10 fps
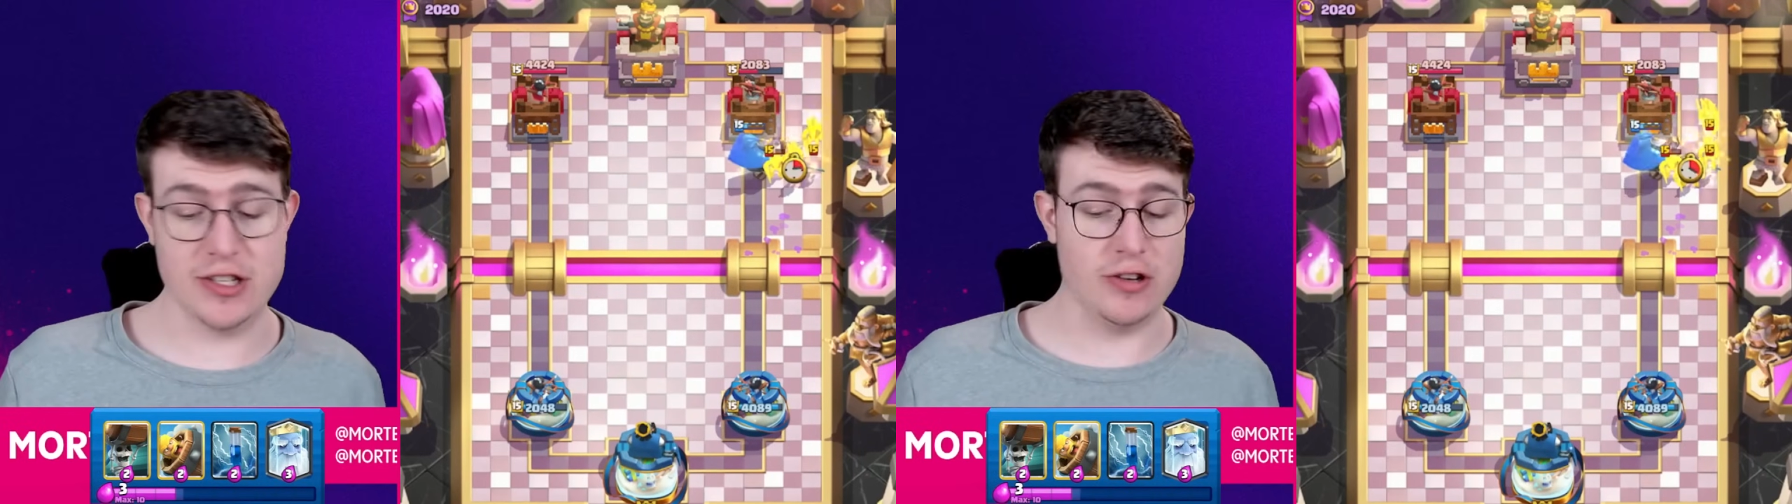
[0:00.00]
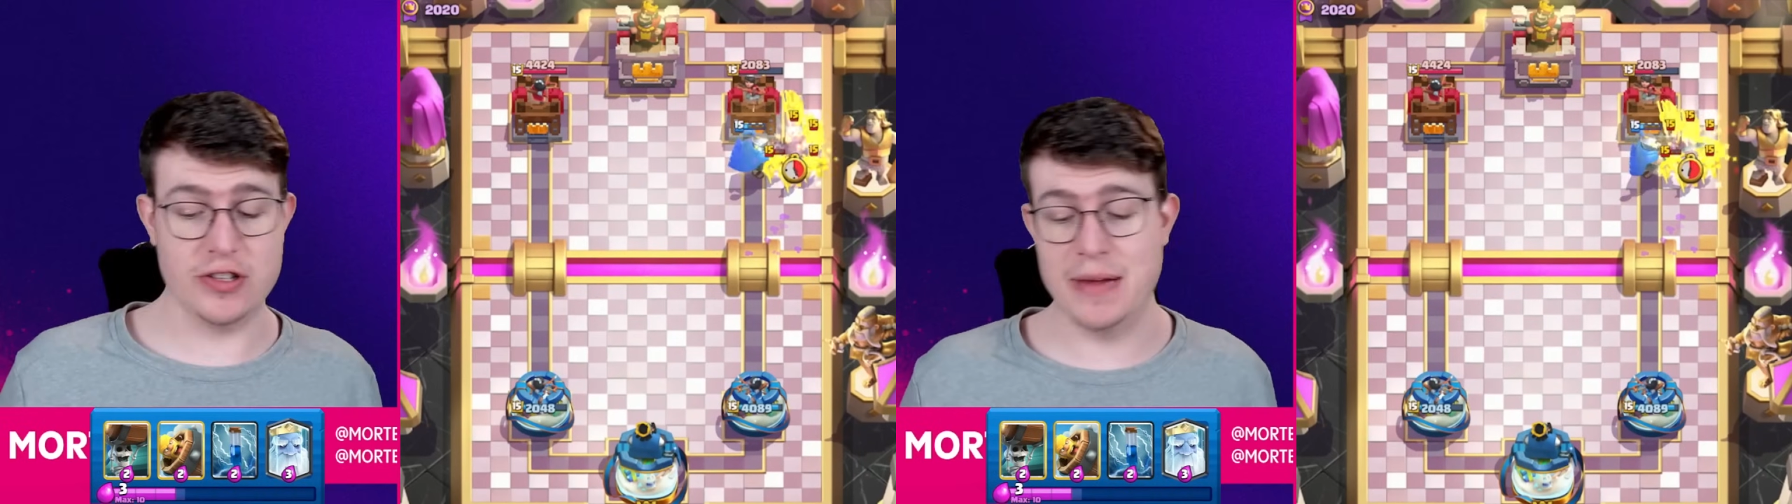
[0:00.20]

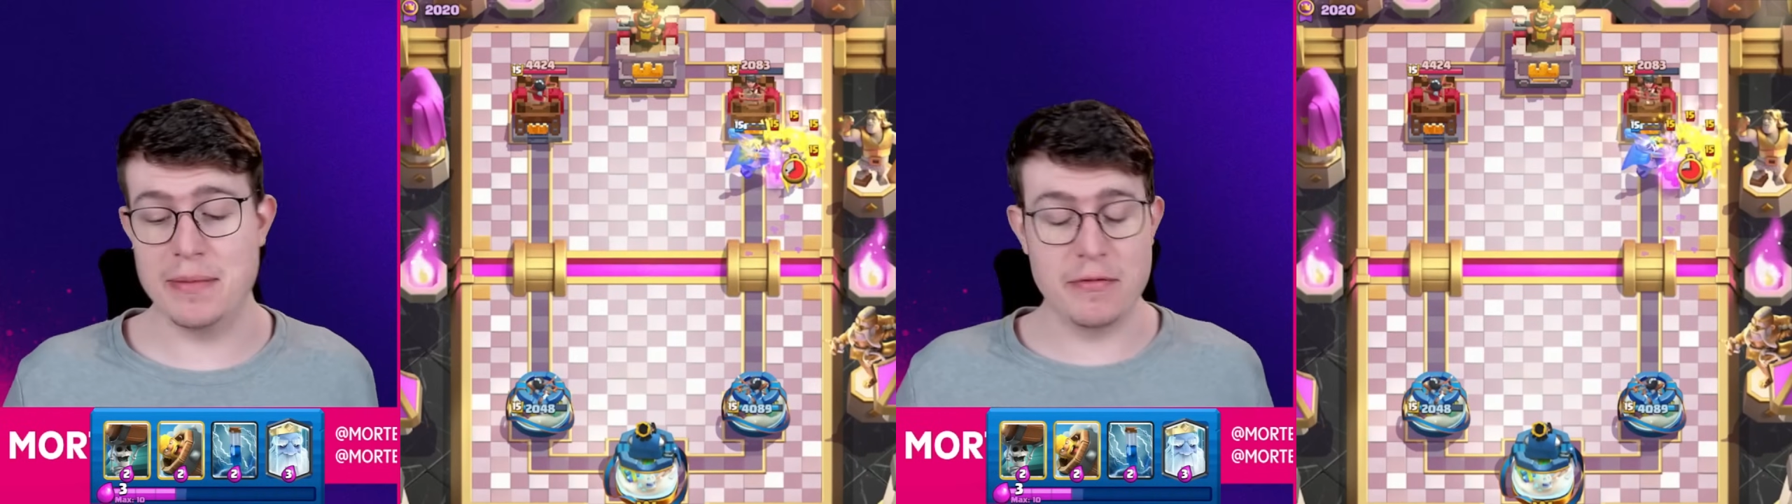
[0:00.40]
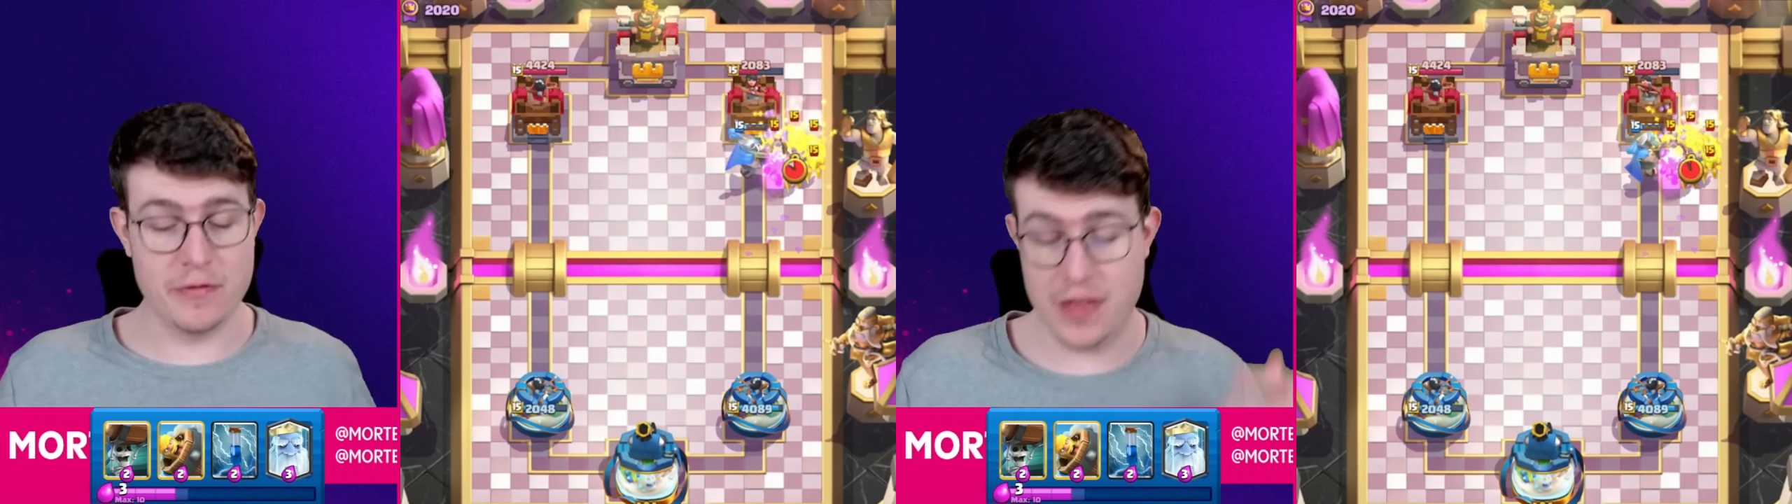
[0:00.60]
also maybe
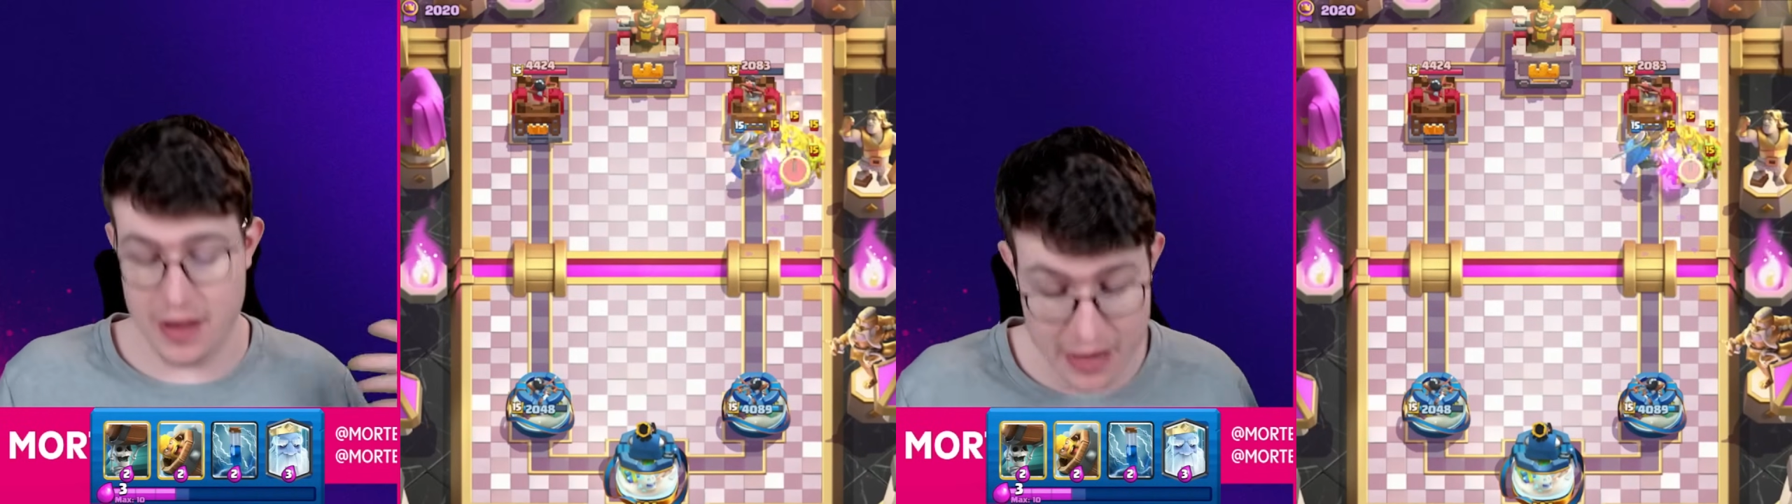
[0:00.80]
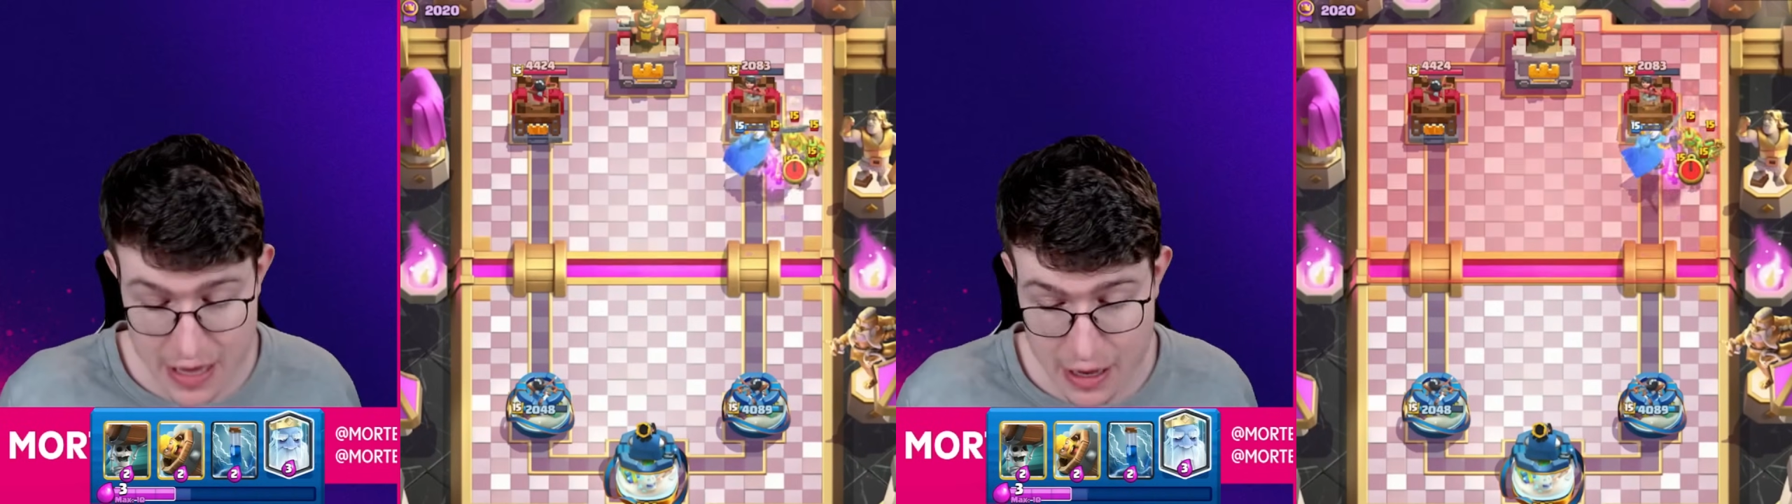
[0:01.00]
with
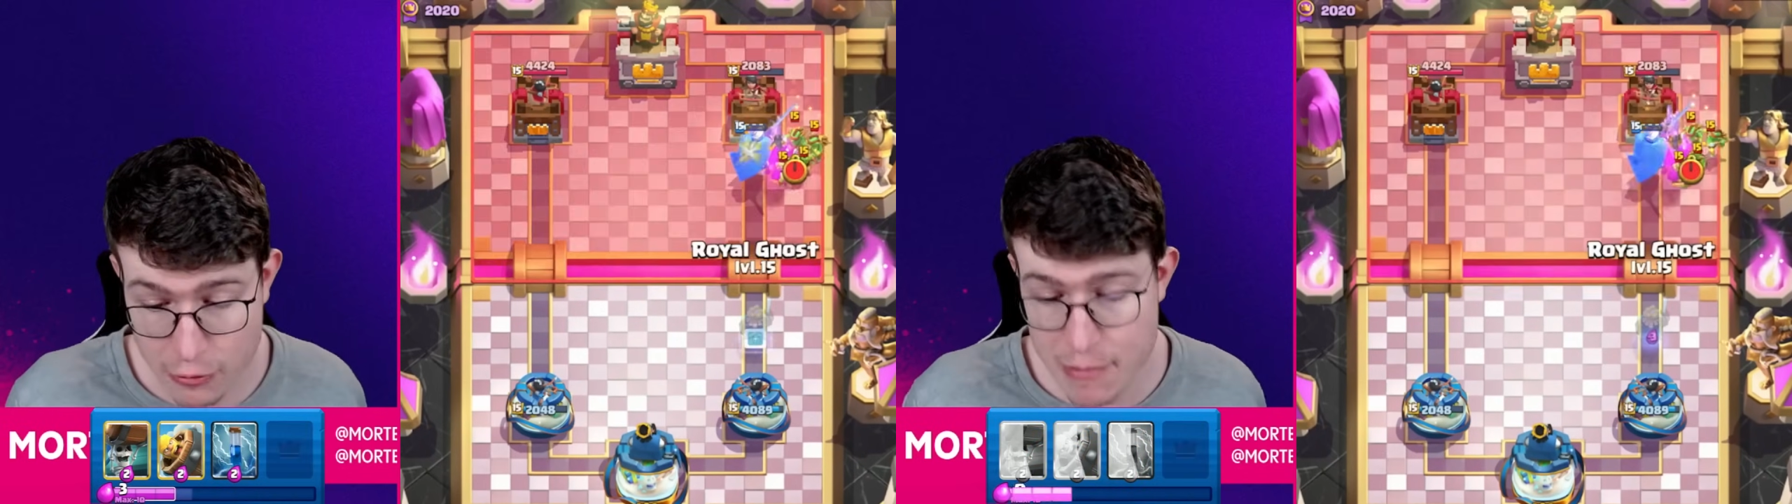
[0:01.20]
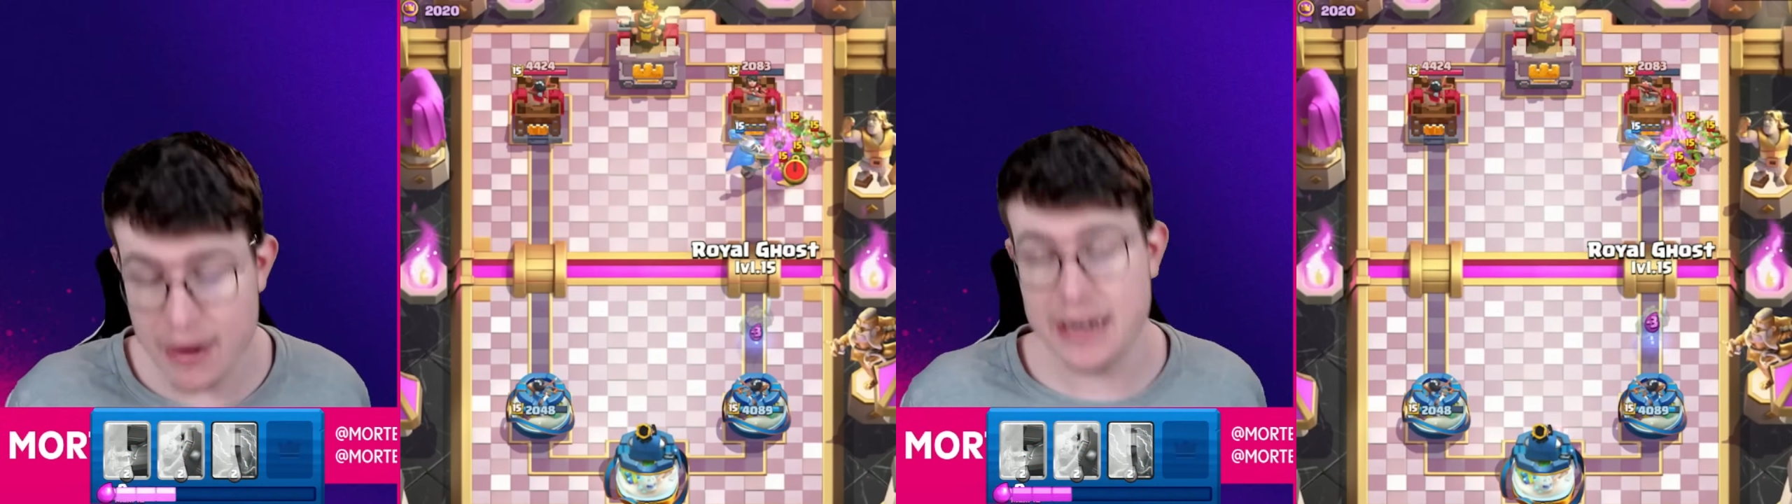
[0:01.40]
the
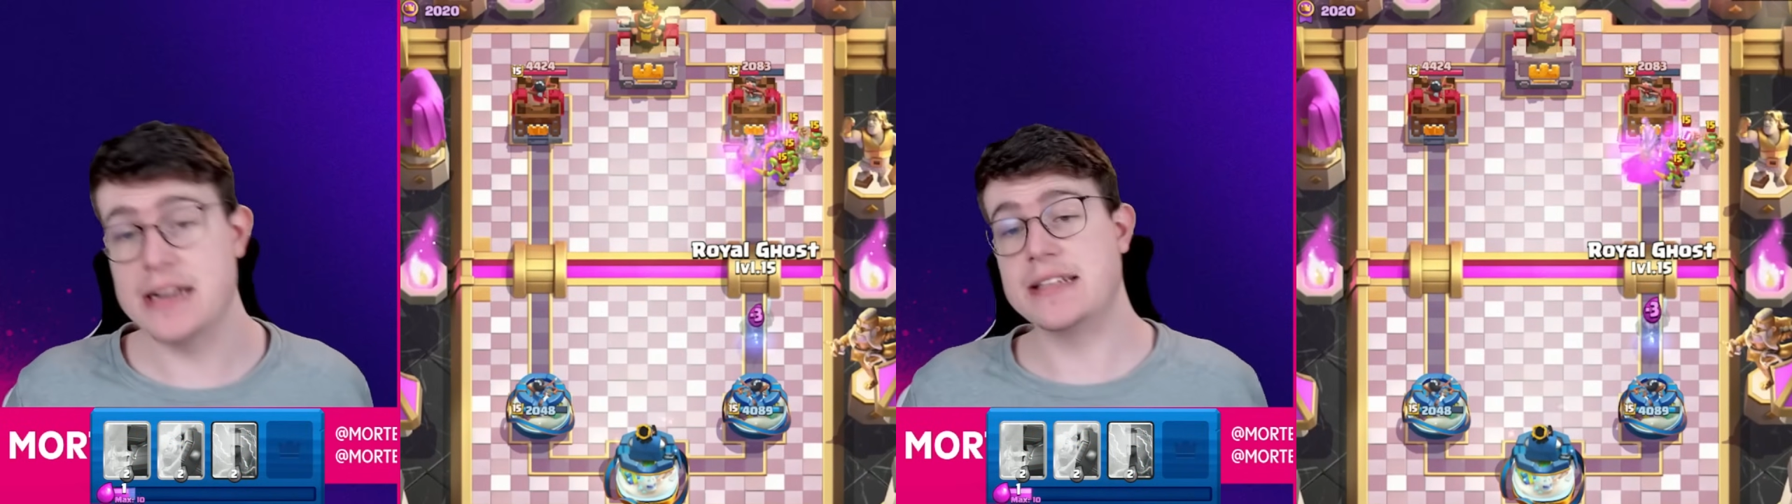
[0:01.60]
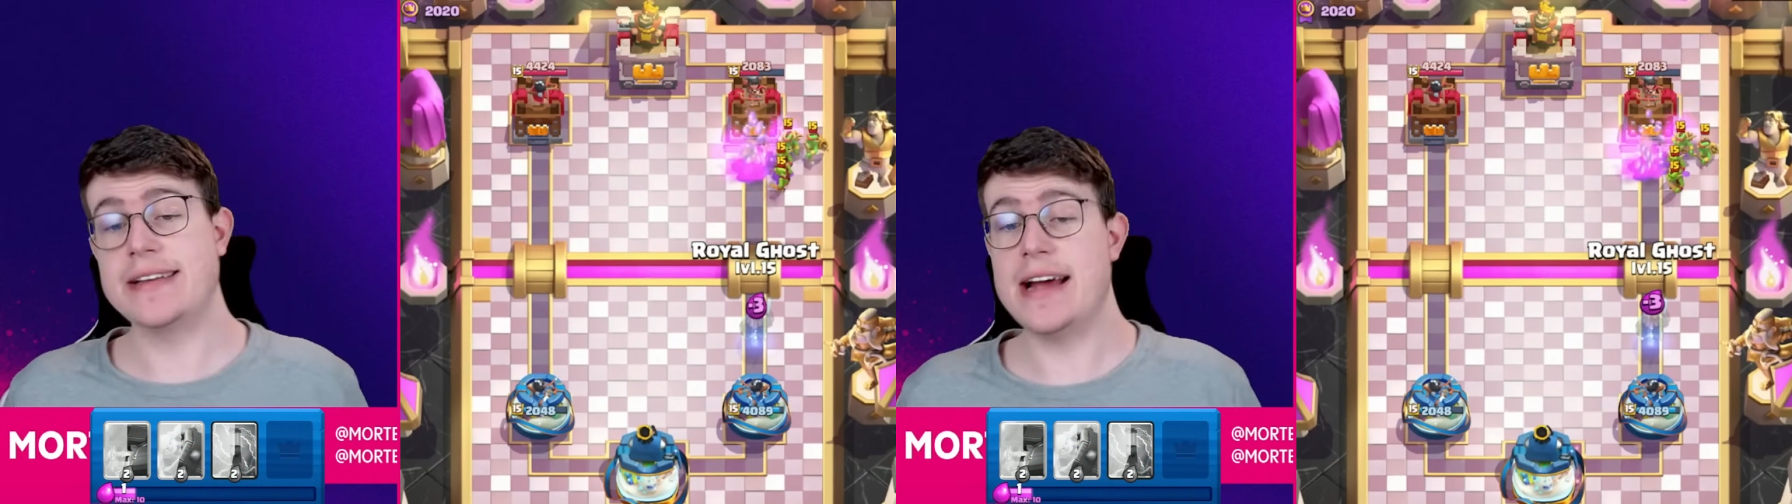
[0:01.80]
Ram Rider
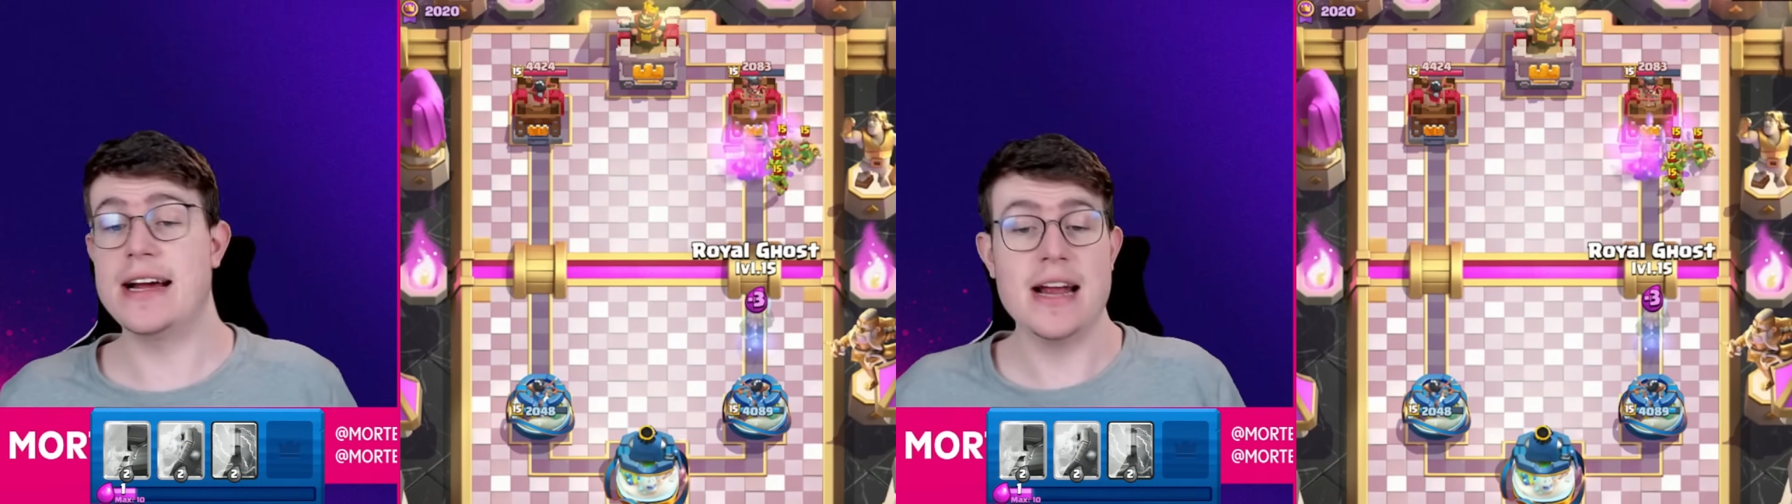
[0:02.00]
instead,